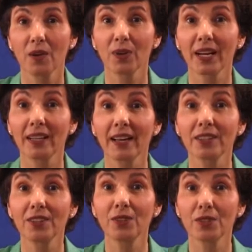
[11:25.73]
What I'd like
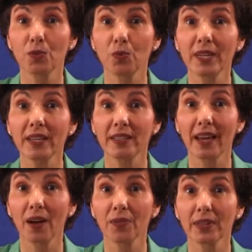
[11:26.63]
to do is read
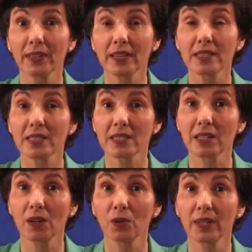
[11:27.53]
down the list
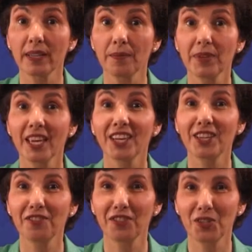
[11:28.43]
slowly,
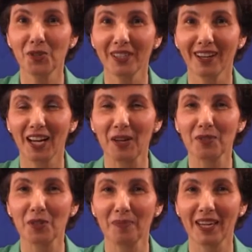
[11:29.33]
give you time
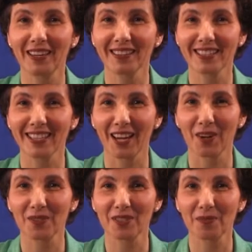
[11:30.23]
to make the
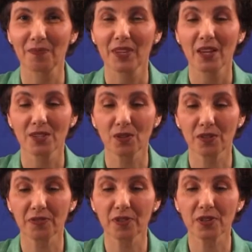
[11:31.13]
sounds. So
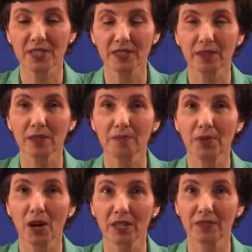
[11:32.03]
the first
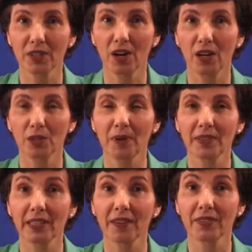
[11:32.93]
part of the column
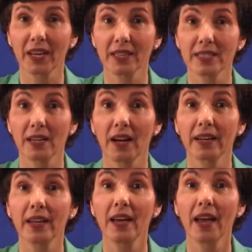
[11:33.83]
on the left-hand
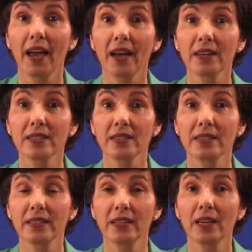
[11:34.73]
side has
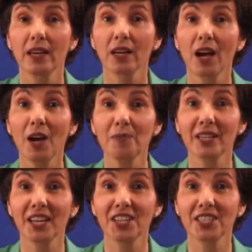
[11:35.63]
the
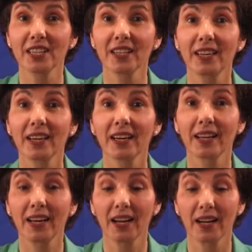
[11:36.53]
combination
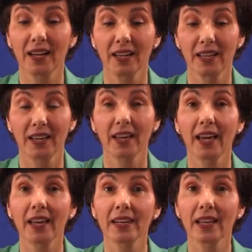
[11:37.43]
K
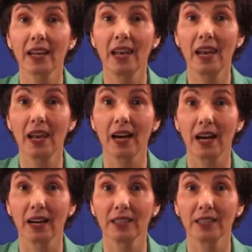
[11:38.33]
and L.